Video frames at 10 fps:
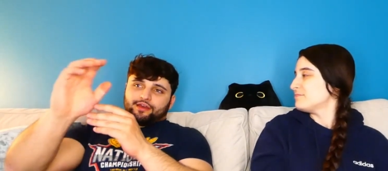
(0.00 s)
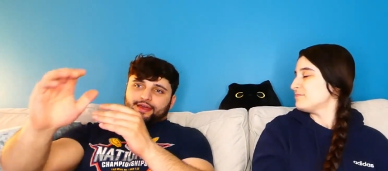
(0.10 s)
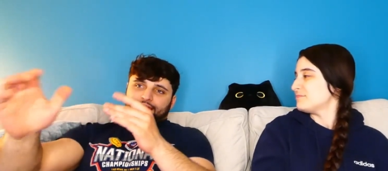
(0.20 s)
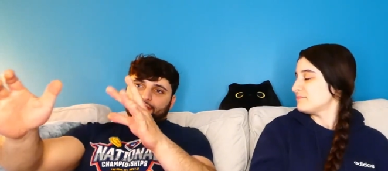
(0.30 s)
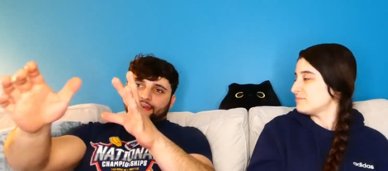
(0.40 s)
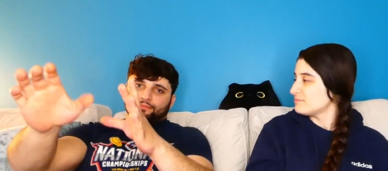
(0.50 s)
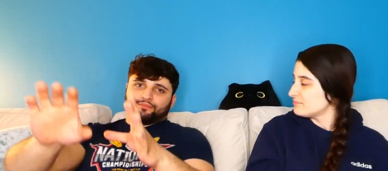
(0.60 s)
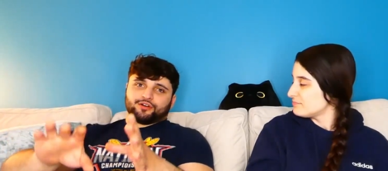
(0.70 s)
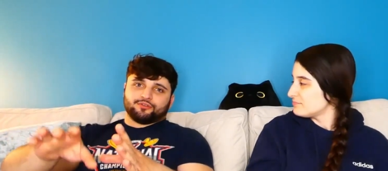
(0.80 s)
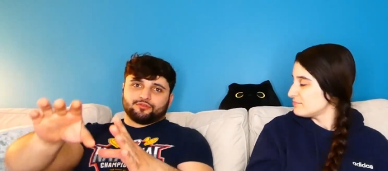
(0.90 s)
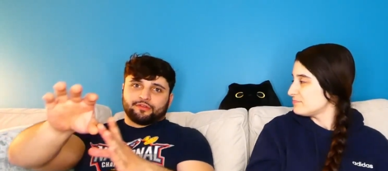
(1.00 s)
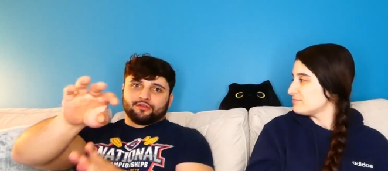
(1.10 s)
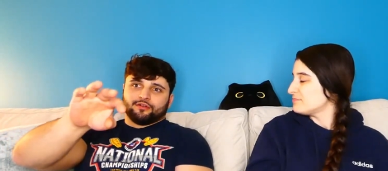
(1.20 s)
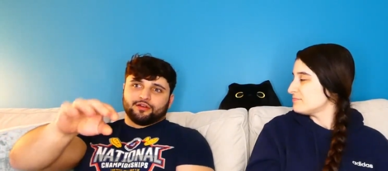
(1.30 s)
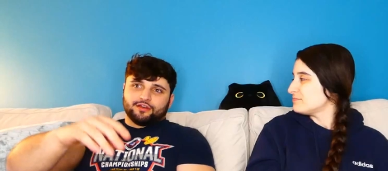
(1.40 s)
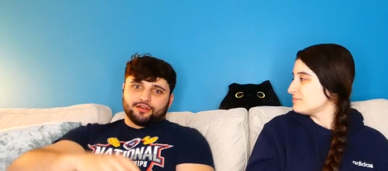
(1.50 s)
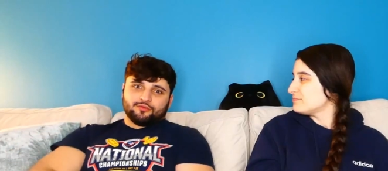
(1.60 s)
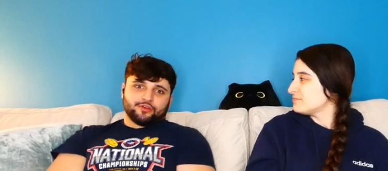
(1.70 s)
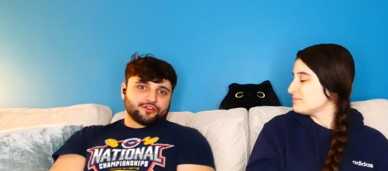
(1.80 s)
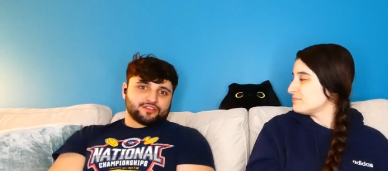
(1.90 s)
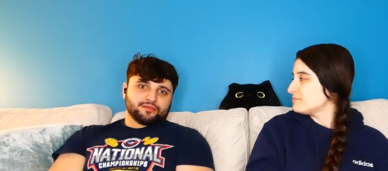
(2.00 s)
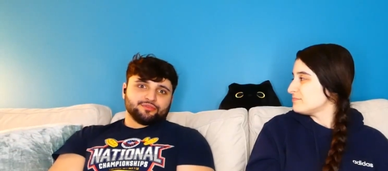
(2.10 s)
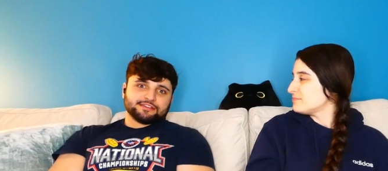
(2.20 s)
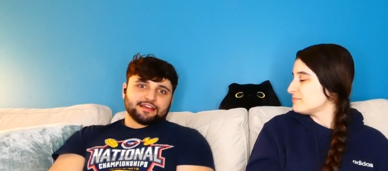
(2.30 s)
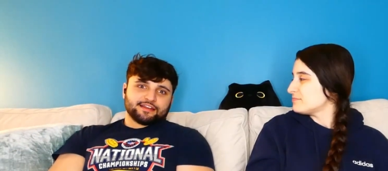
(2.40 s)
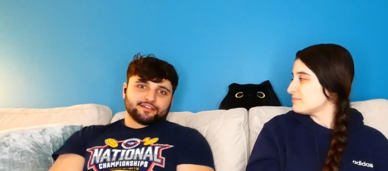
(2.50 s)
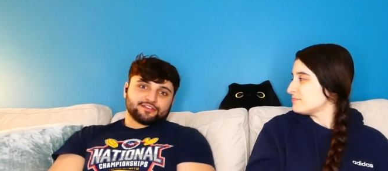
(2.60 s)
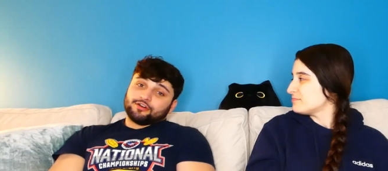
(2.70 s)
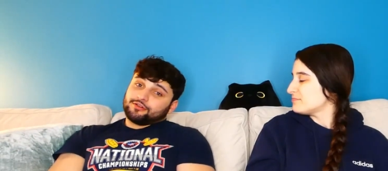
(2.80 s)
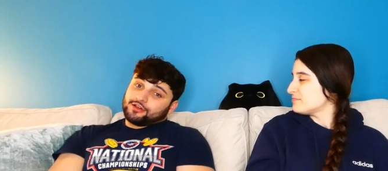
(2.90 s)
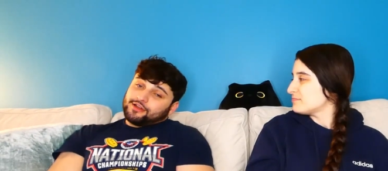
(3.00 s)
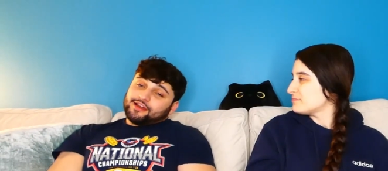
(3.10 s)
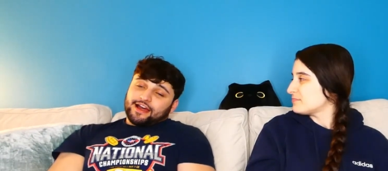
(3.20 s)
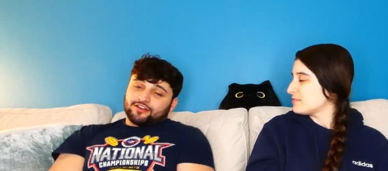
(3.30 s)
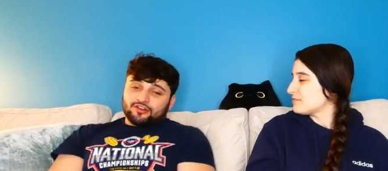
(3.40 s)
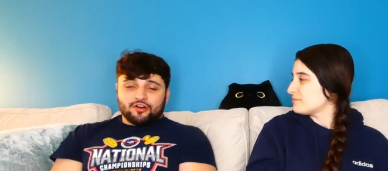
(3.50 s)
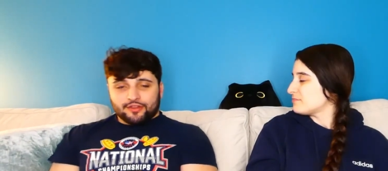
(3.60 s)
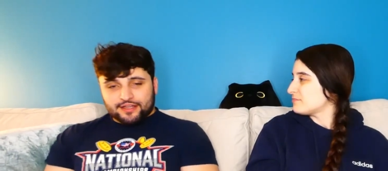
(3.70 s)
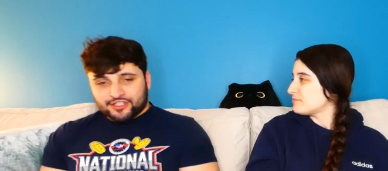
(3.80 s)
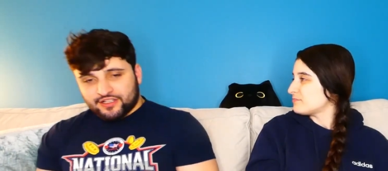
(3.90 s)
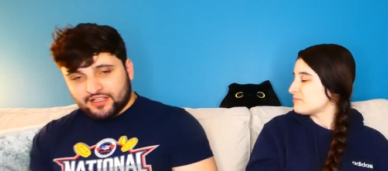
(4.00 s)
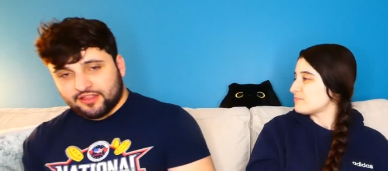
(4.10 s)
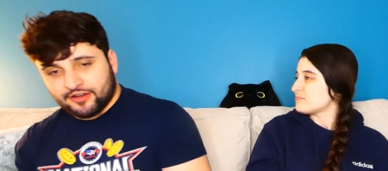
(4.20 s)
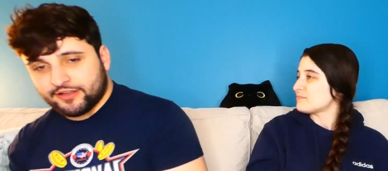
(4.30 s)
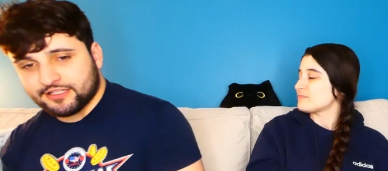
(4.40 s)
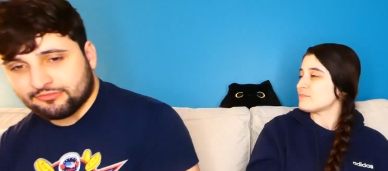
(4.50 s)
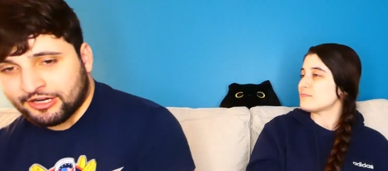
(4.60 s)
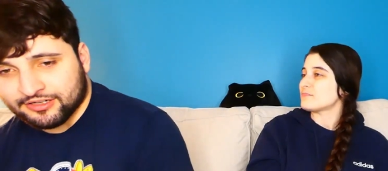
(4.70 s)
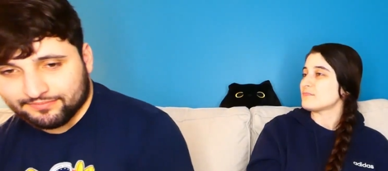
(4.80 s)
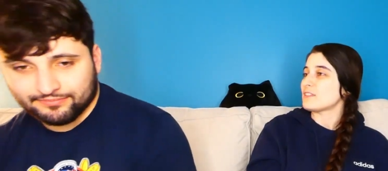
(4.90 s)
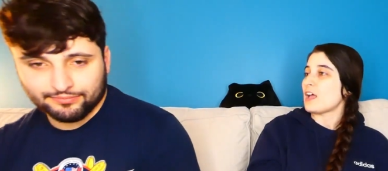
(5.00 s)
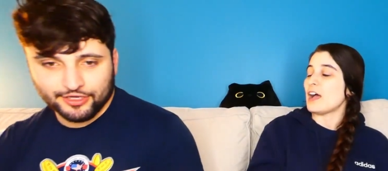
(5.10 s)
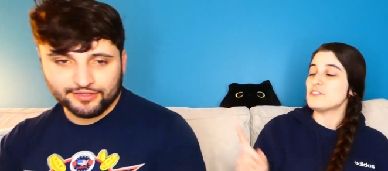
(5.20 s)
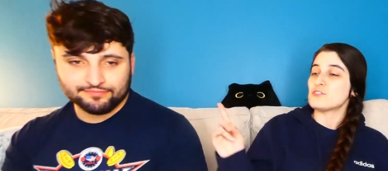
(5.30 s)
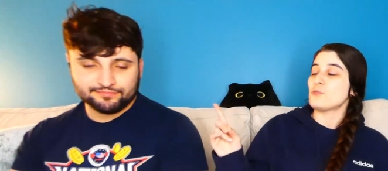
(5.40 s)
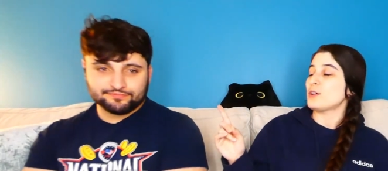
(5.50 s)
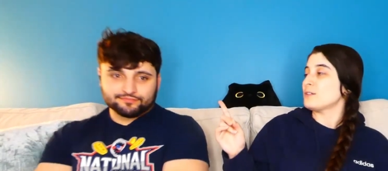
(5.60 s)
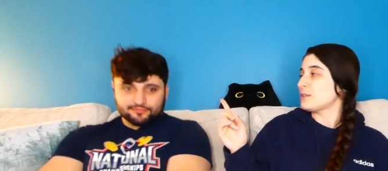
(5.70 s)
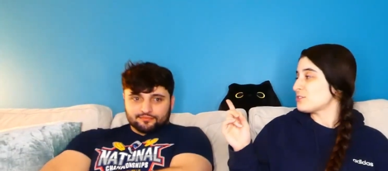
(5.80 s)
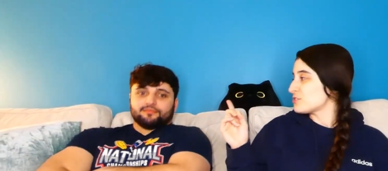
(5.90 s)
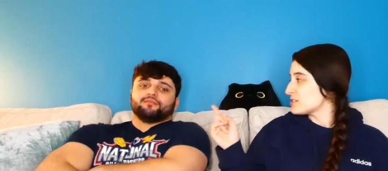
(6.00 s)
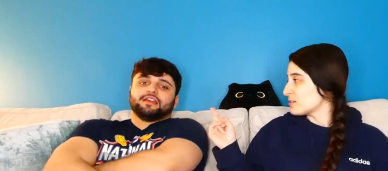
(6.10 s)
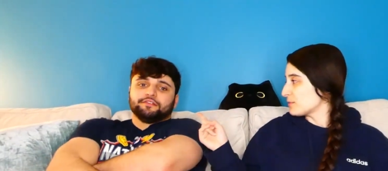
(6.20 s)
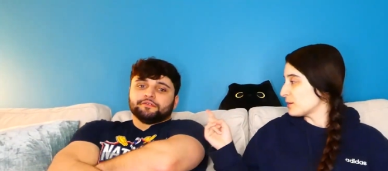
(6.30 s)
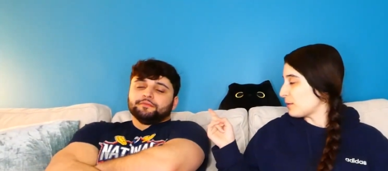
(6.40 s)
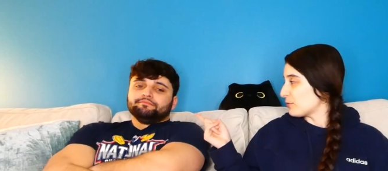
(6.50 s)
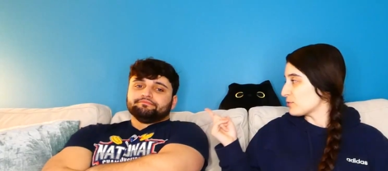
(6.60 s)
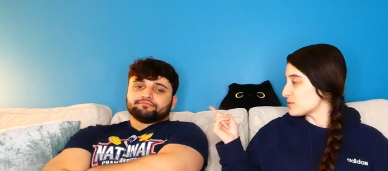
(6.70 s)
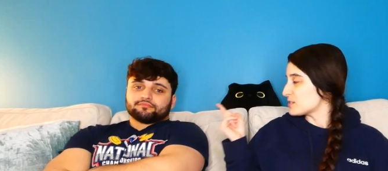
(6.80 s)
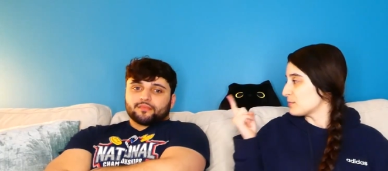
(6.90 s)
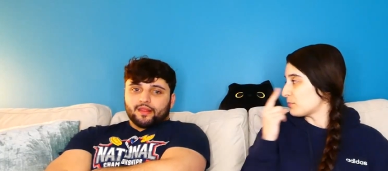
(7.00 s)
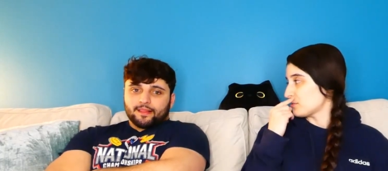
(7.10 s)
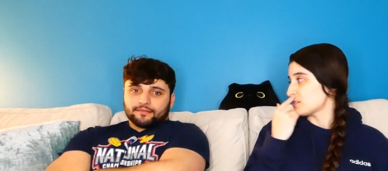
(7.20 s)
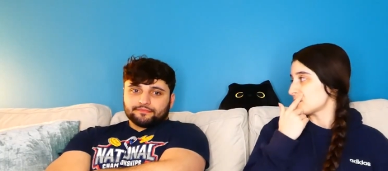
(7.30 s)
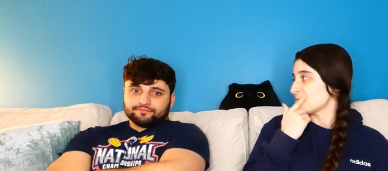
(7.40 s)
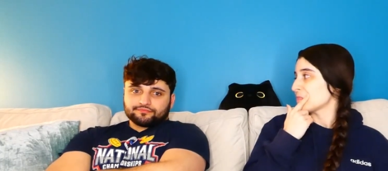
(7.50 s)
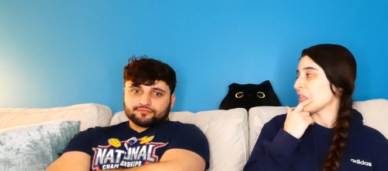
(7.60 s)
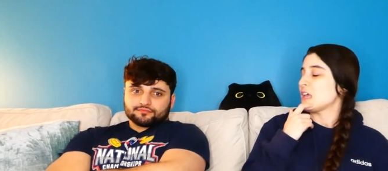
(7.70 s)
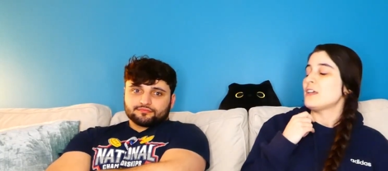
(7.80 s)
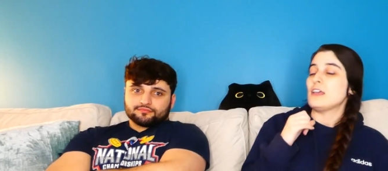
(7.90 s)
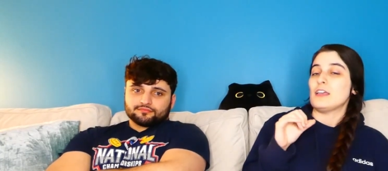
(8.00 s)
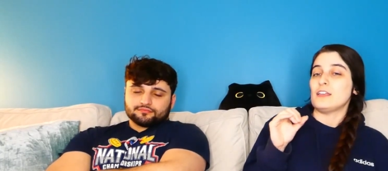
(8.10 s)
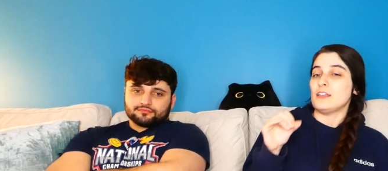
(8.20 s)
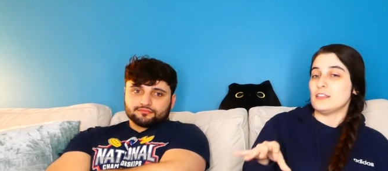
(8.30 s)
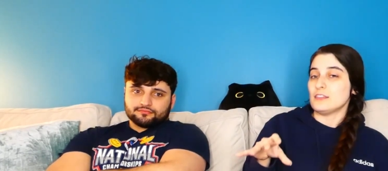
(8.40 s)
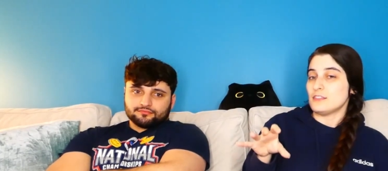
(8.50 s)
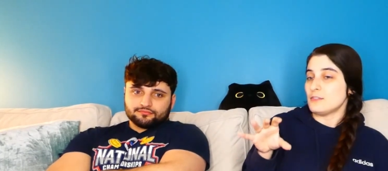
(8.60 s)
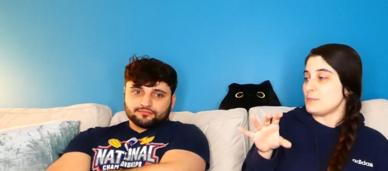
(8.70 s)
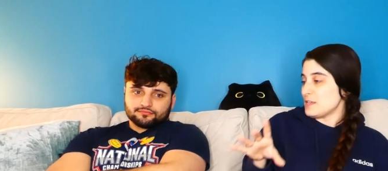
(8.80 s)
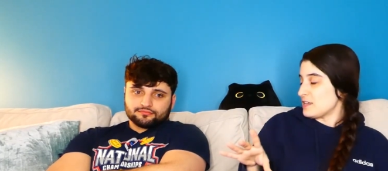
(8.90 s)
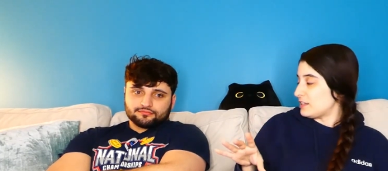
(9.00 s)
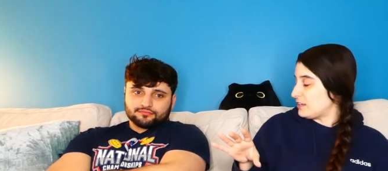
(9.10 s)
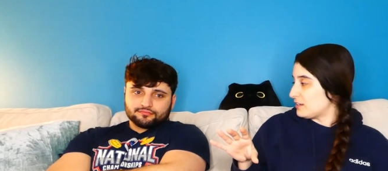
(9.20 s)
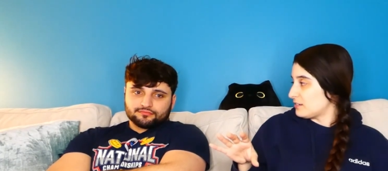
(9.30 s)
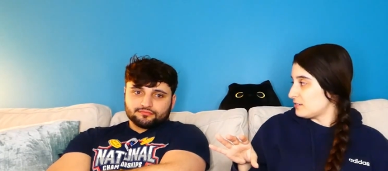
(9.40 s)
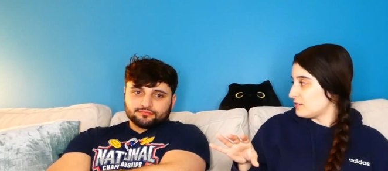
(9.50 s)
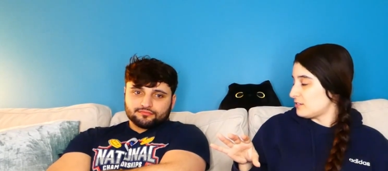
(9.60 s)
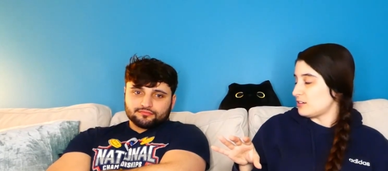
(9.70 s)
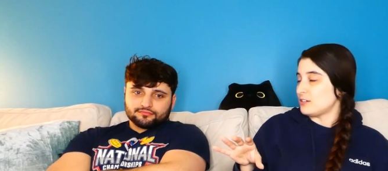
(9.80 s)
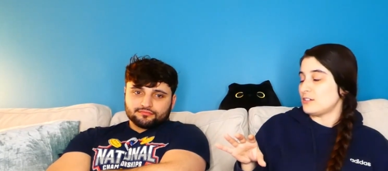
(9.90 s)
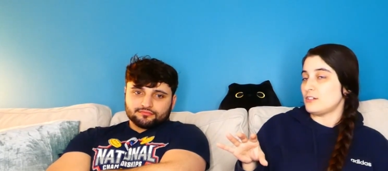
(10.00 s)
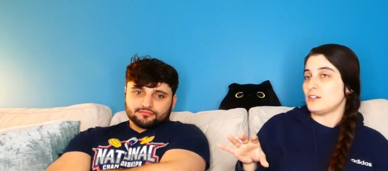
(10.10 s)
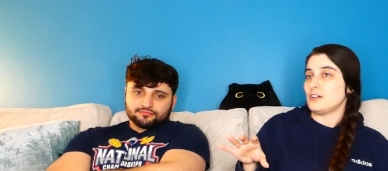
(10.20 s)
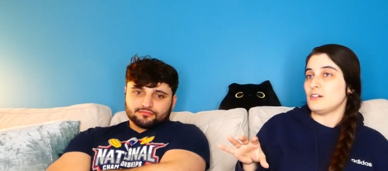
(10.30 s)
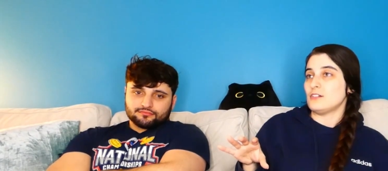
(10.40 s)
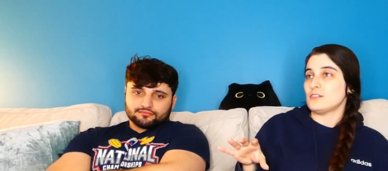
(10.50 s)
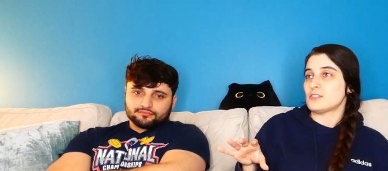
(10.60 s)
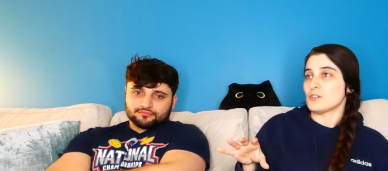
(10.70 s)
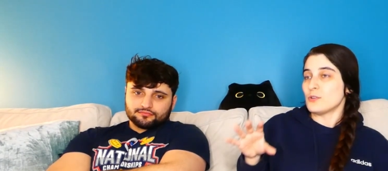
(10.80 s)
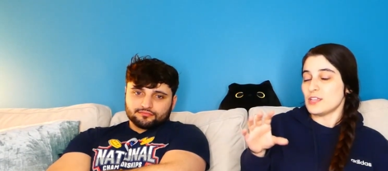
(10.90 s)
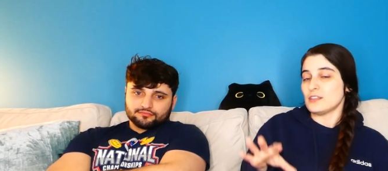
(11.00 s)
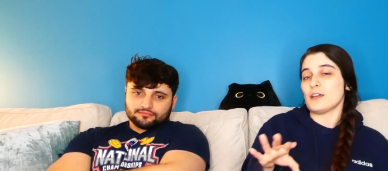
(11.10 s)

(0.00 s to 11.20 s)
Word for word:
Speaker 1: had that book with weird symbols on it. So I don't know. That's just a theory as well. But I do
Speaker 2: want to mention something about those symbols. In the beginning, so in